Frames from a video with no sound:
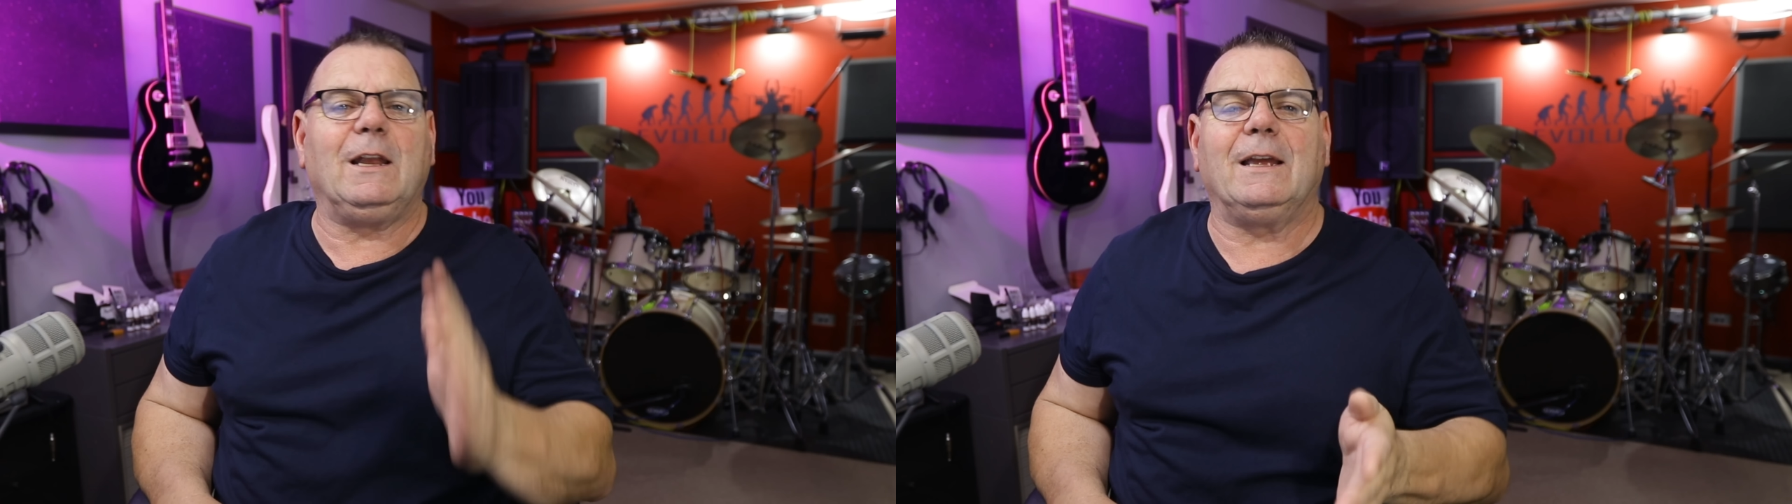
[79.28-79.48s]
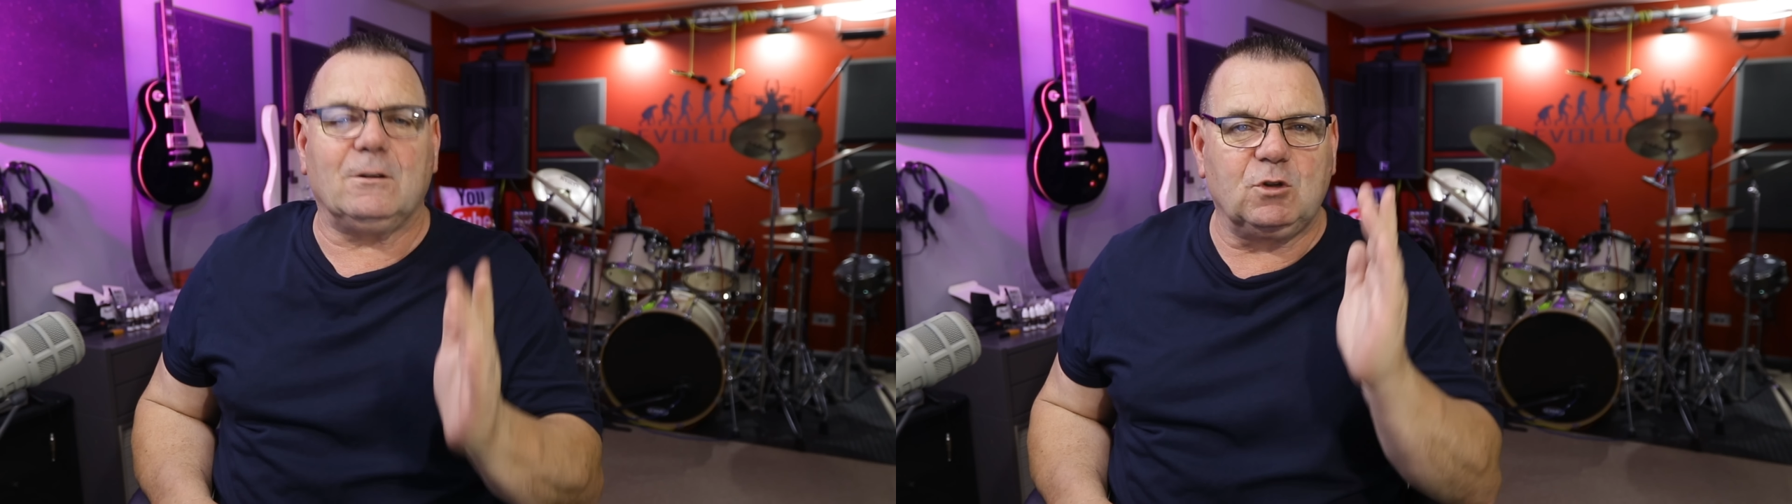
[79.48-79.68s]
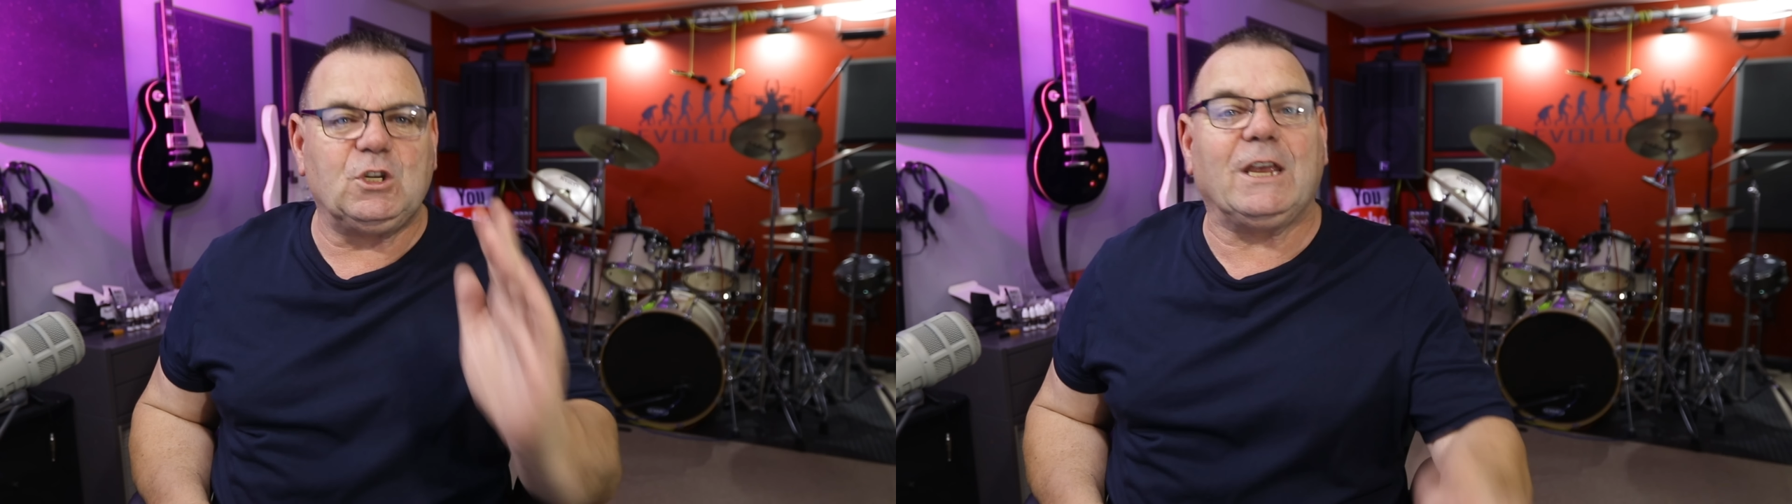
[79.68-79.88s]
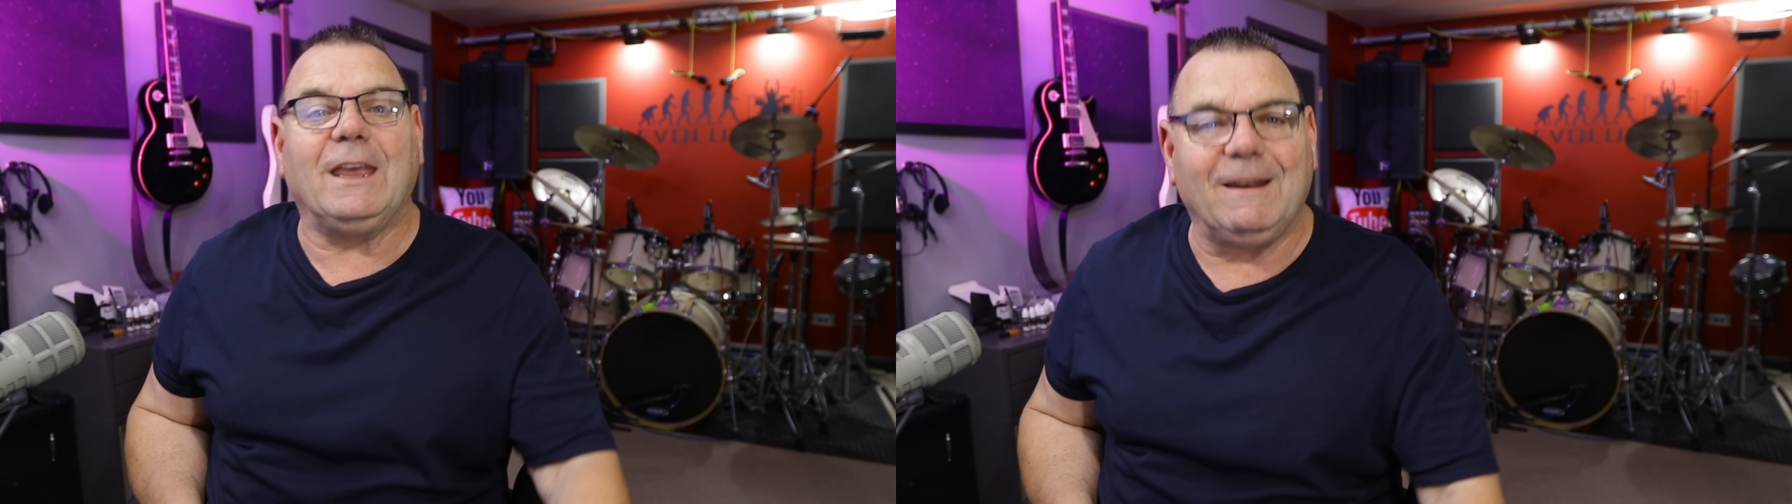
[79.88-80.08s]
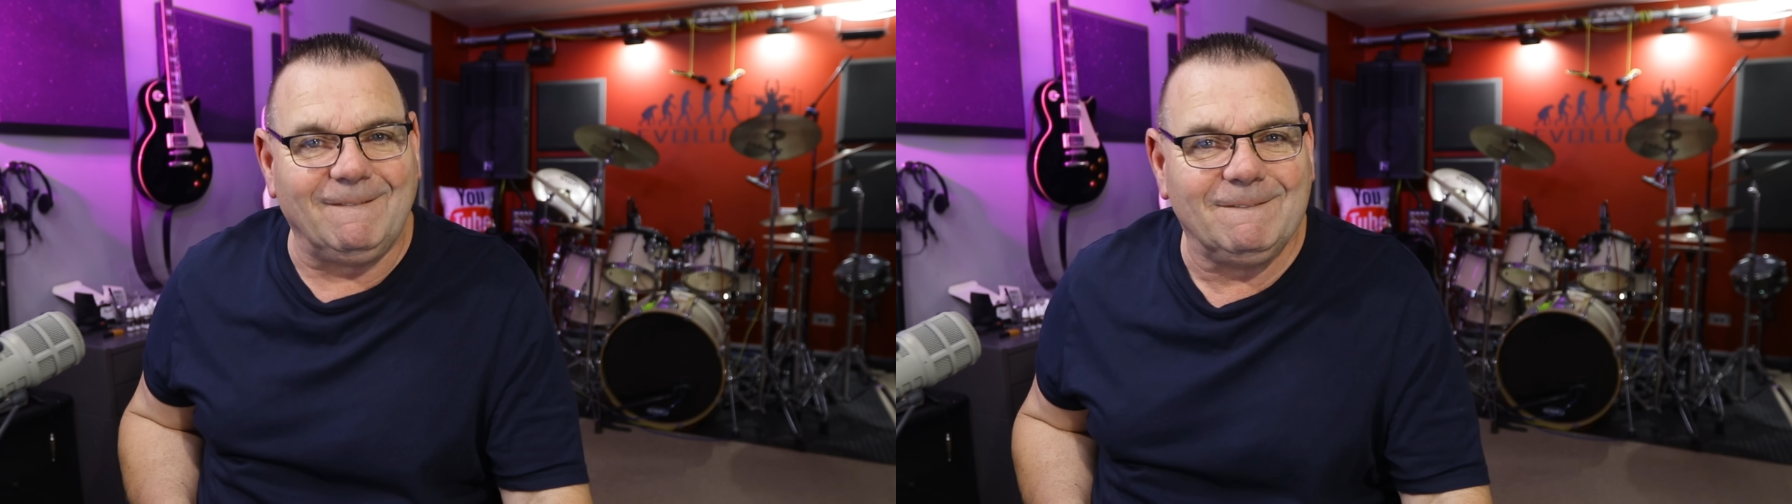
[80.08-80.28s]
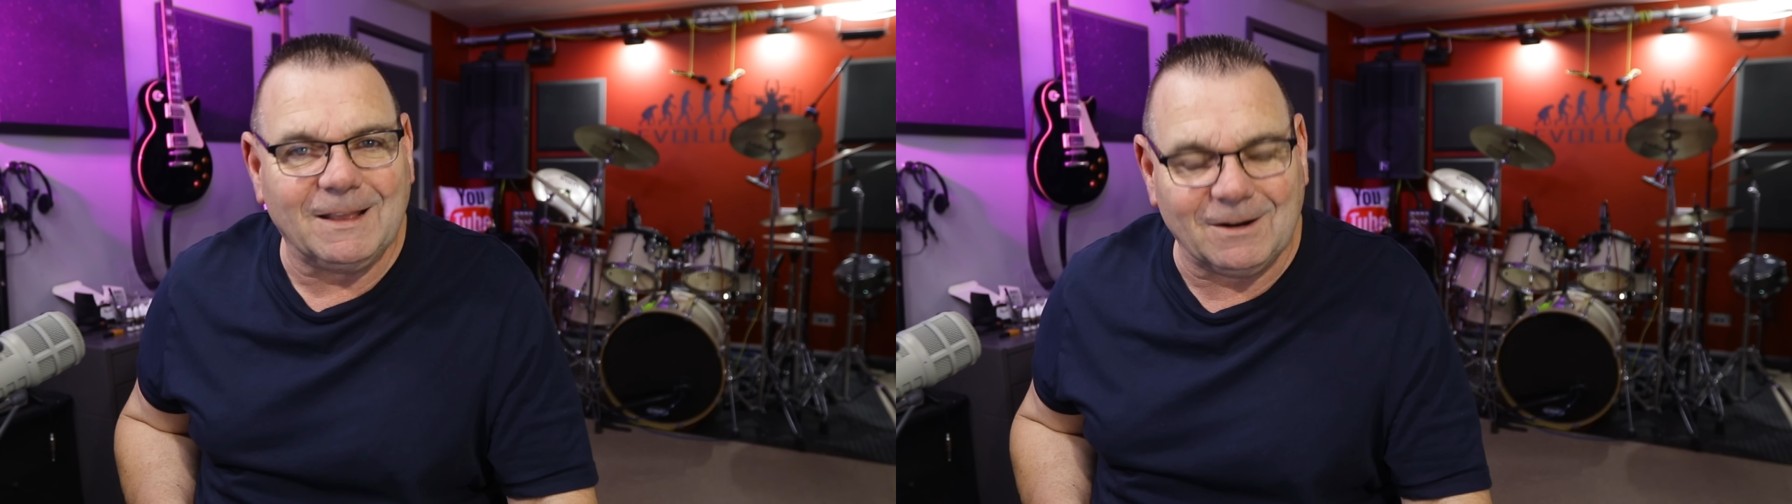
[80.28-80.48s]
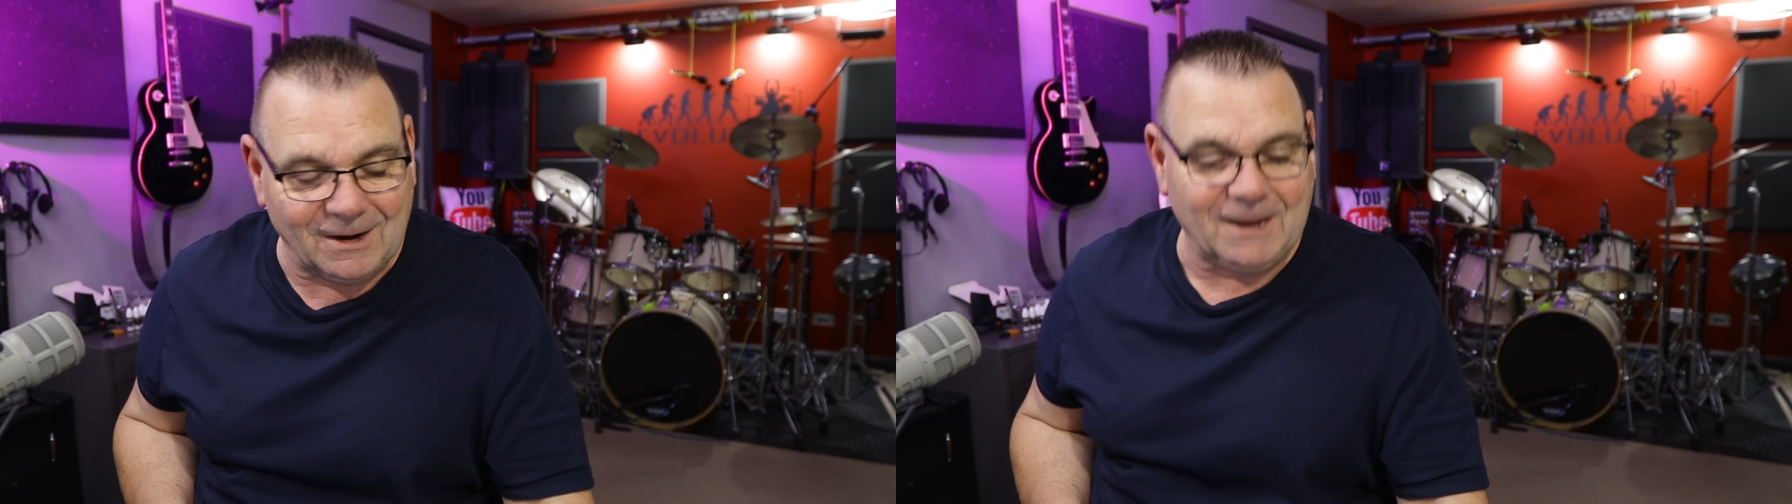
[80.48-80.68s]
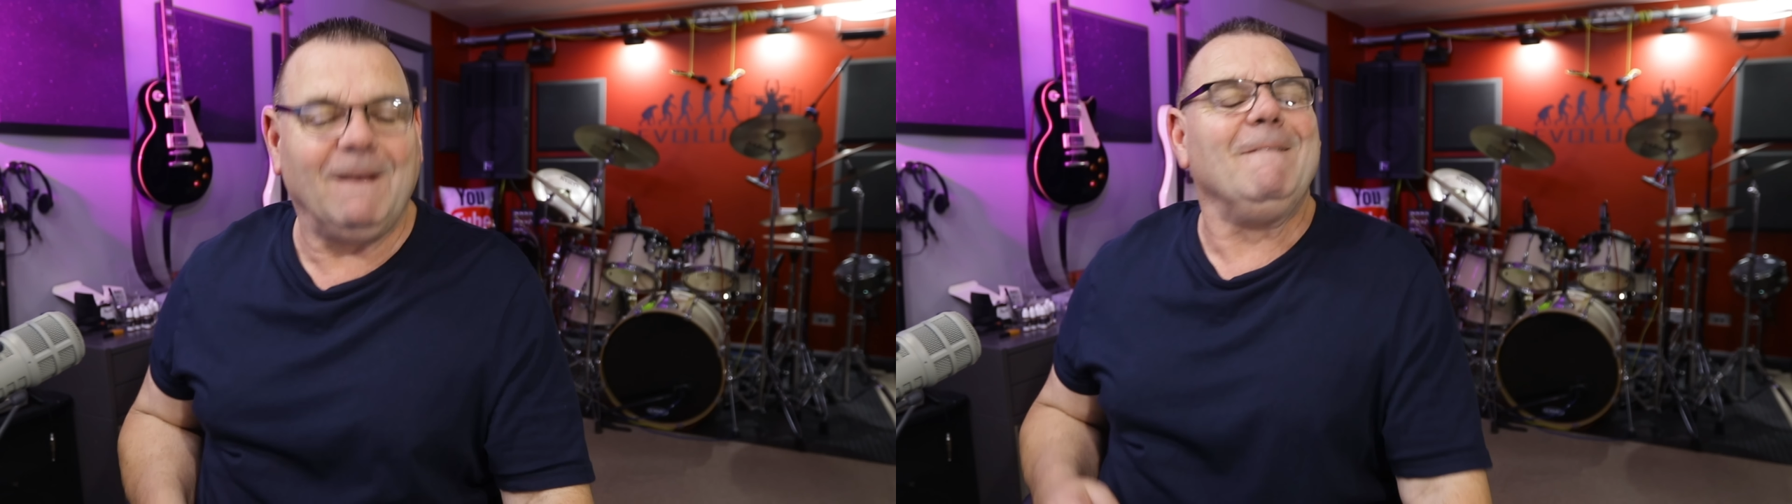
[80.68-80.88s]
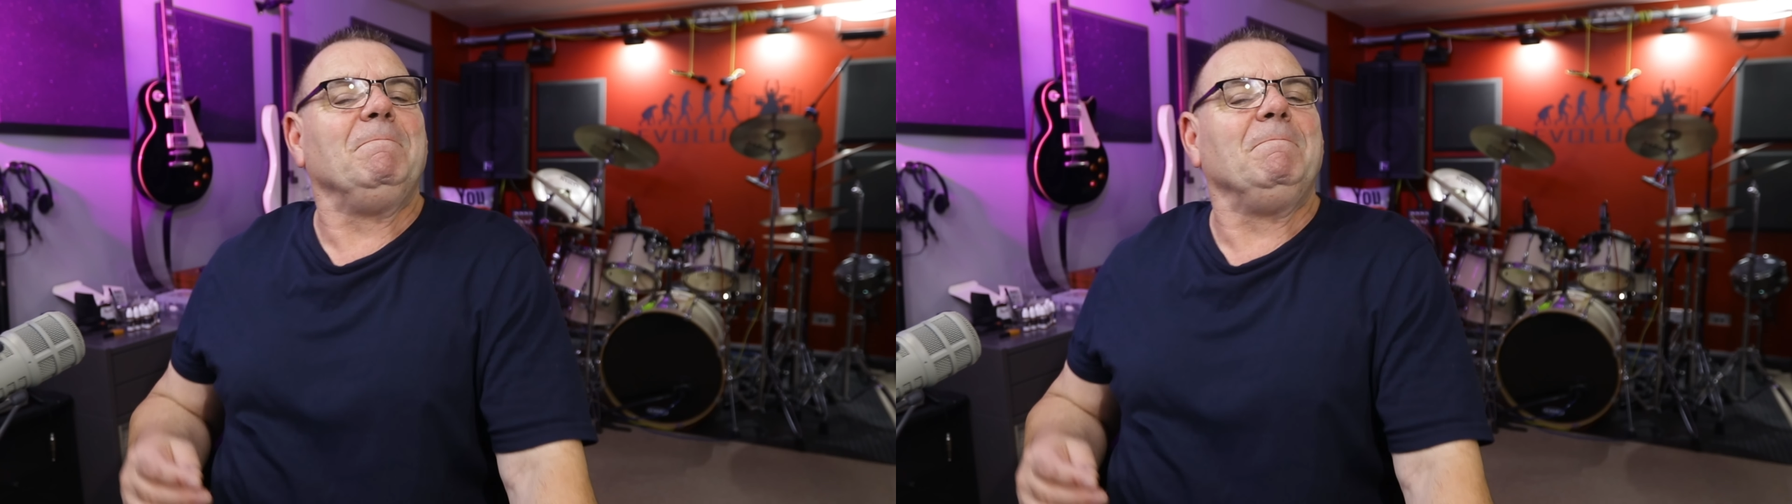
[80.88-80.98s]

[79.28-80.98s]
allowed chicken. All right.